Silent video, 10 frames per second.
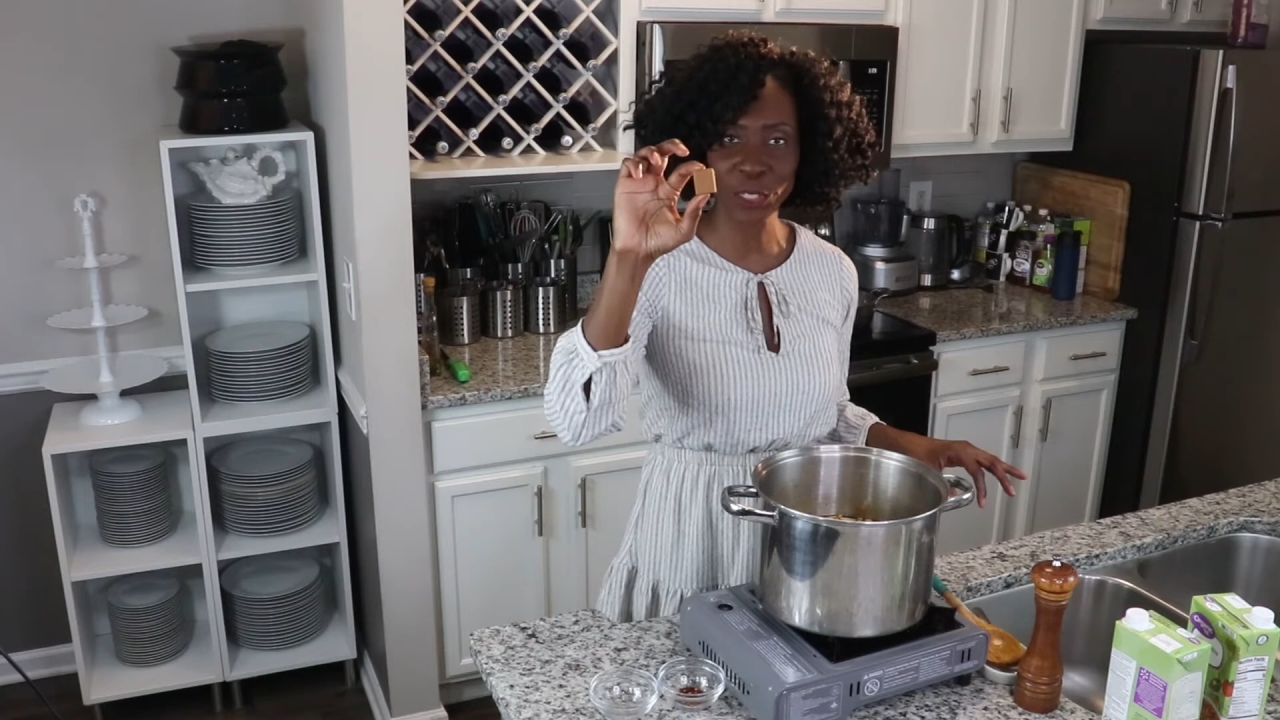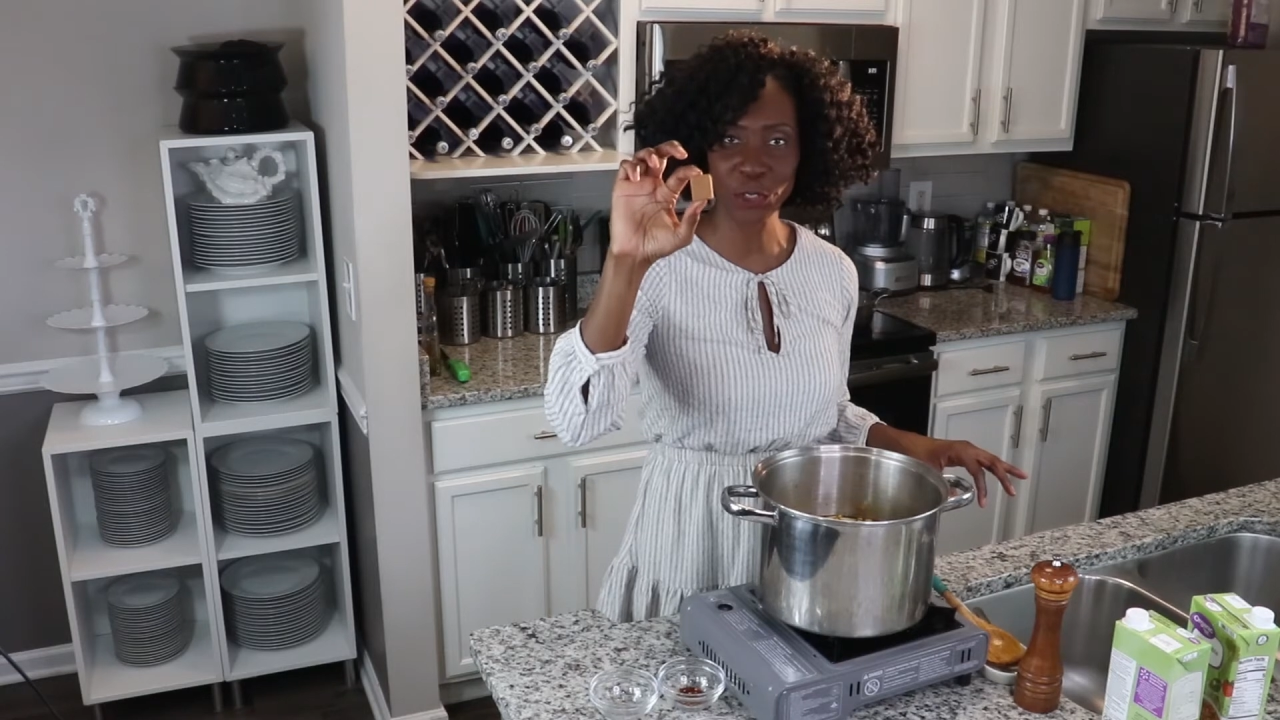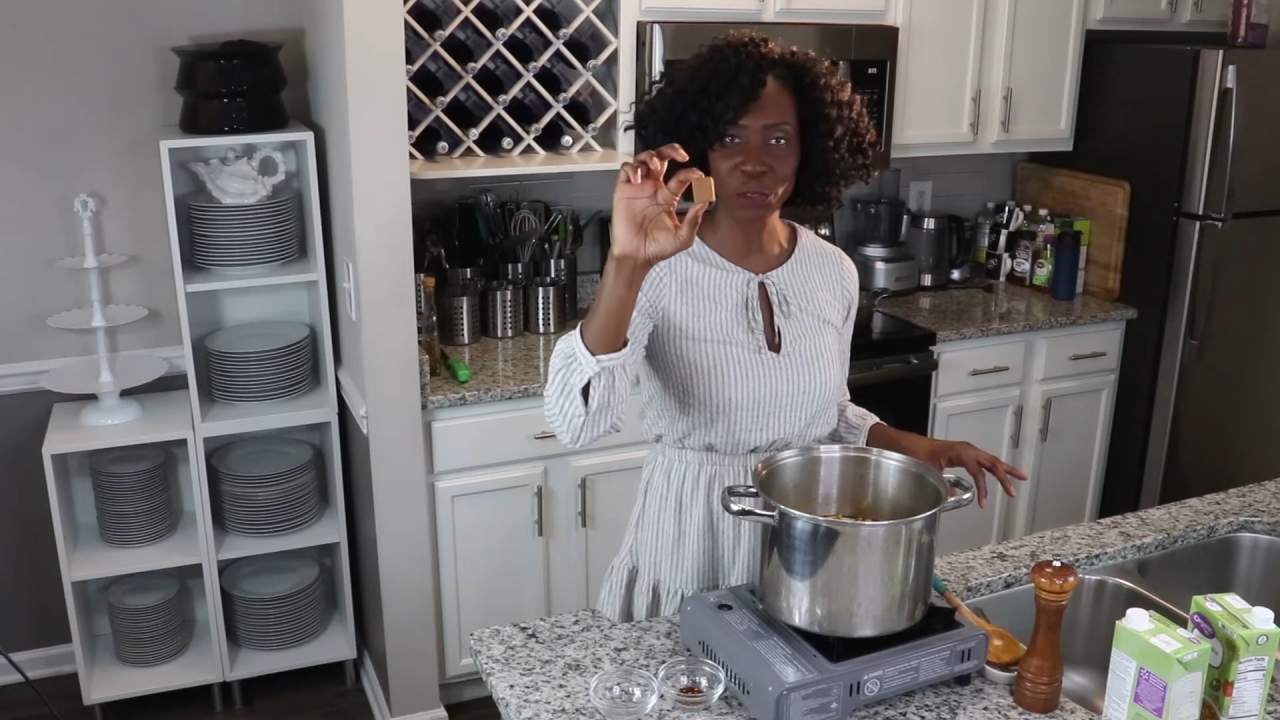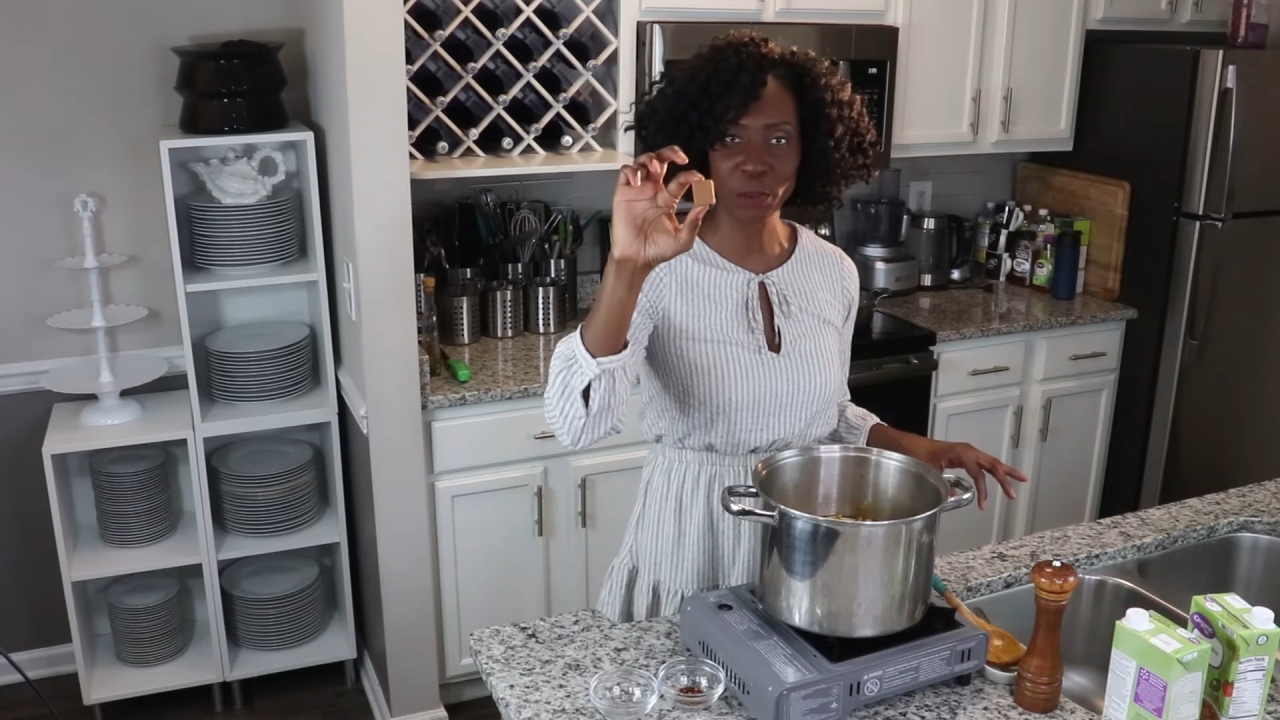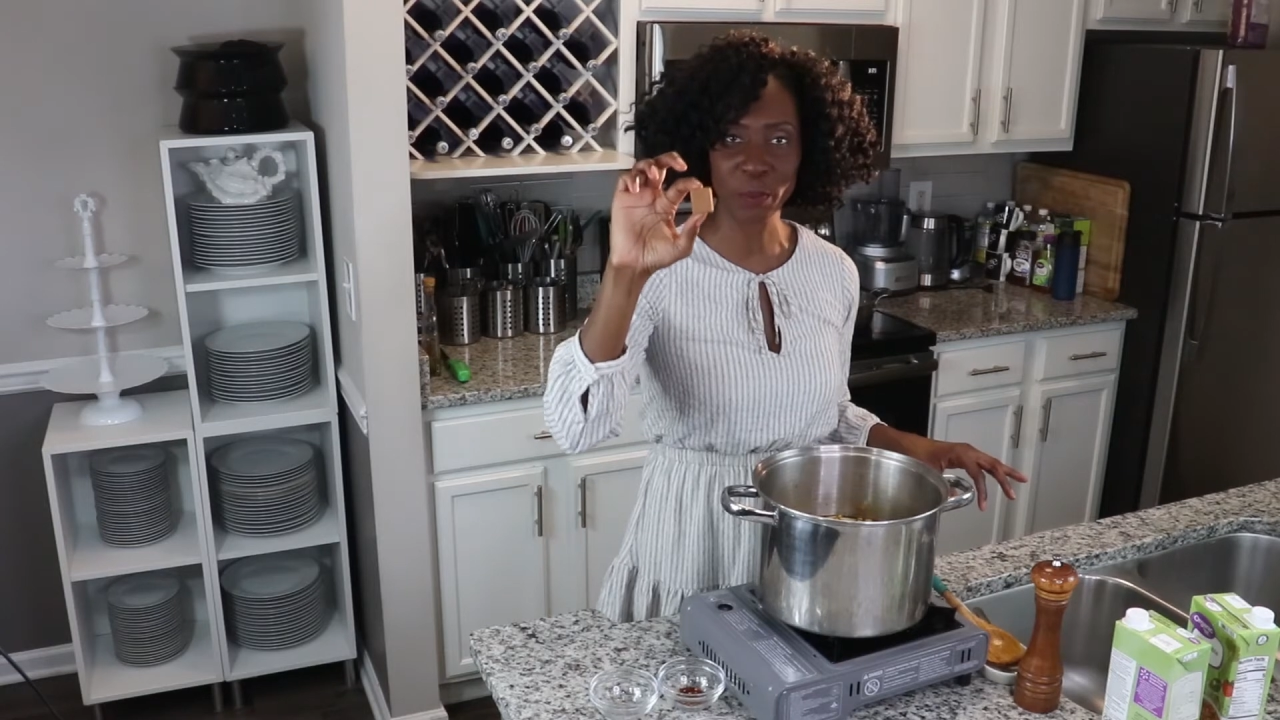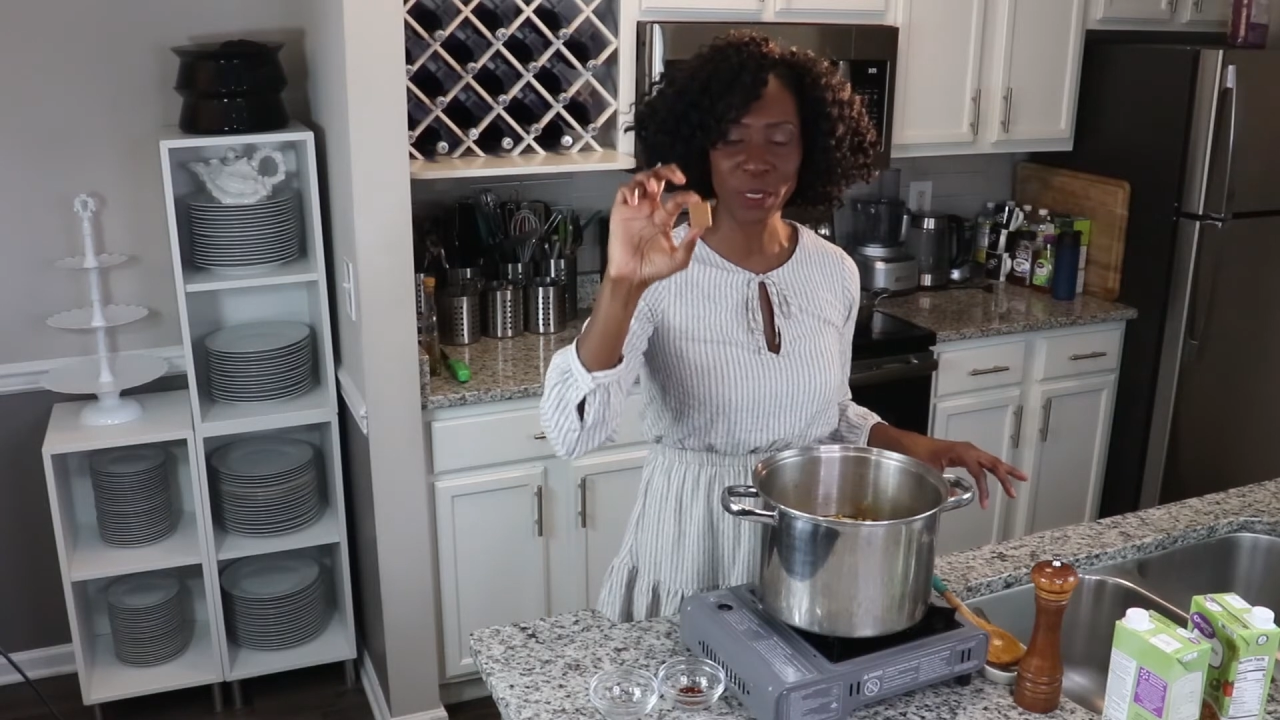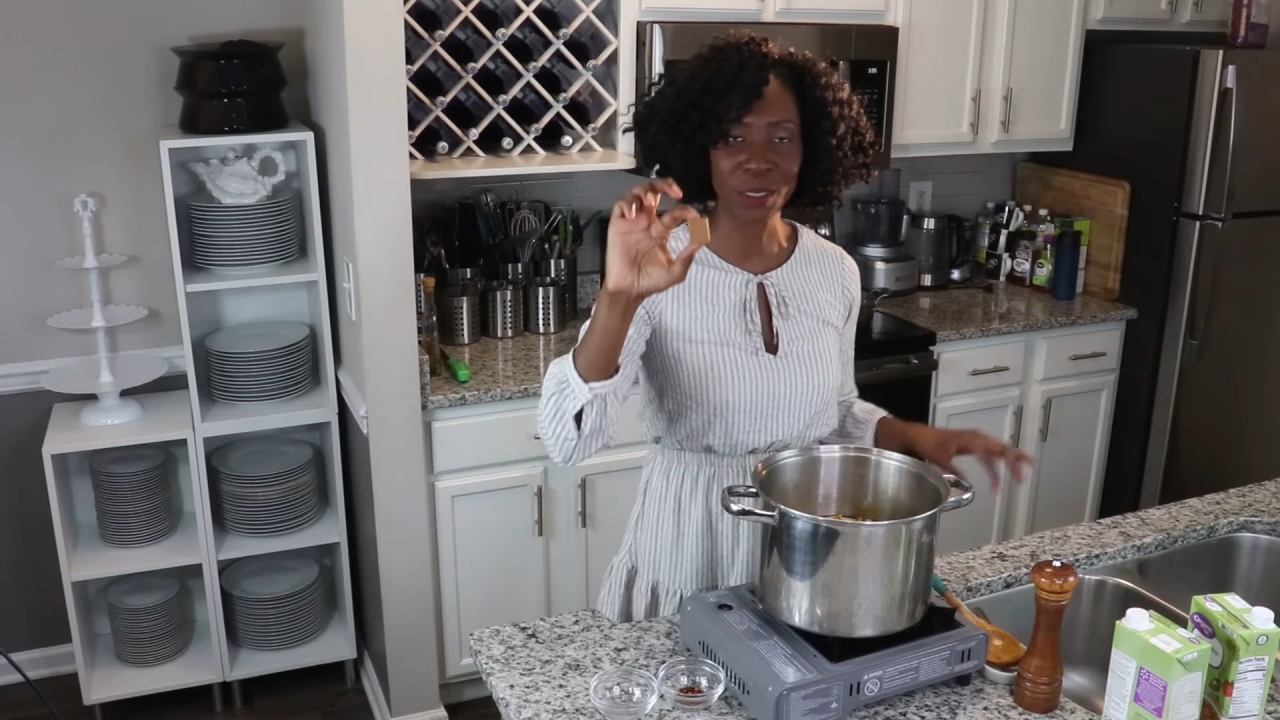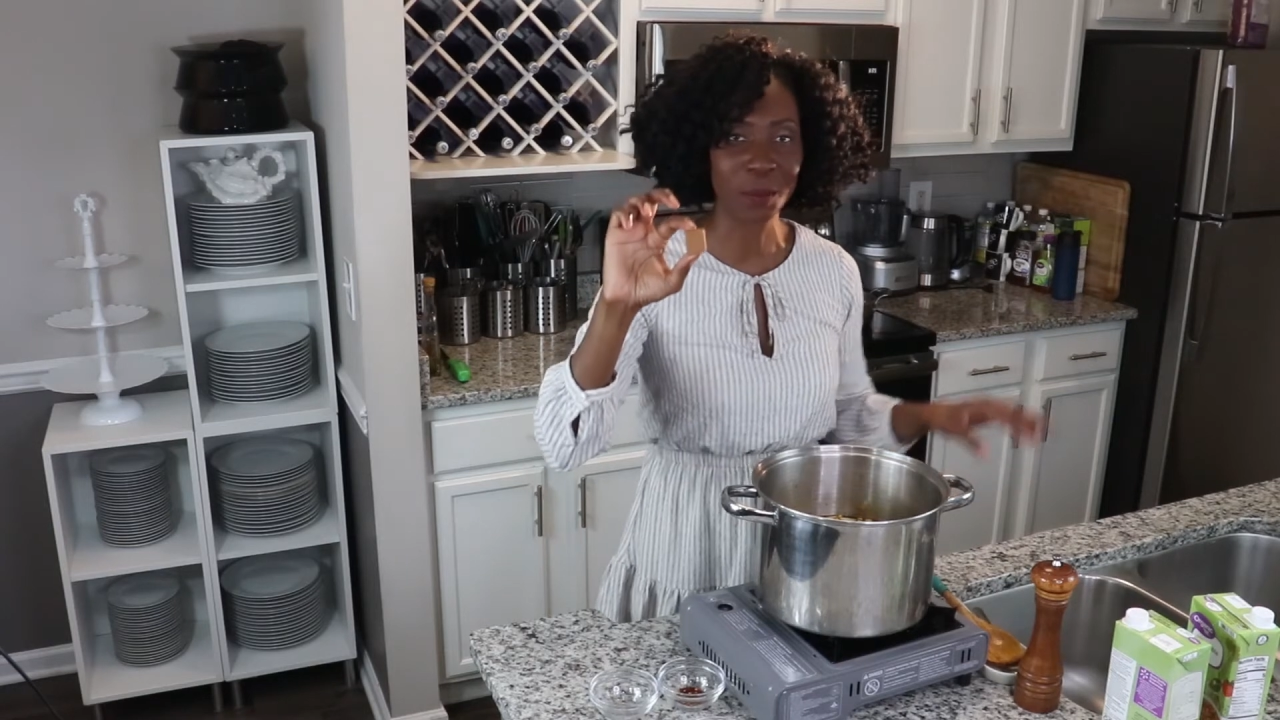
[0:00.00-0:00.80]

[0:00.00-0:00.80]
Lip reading: cube,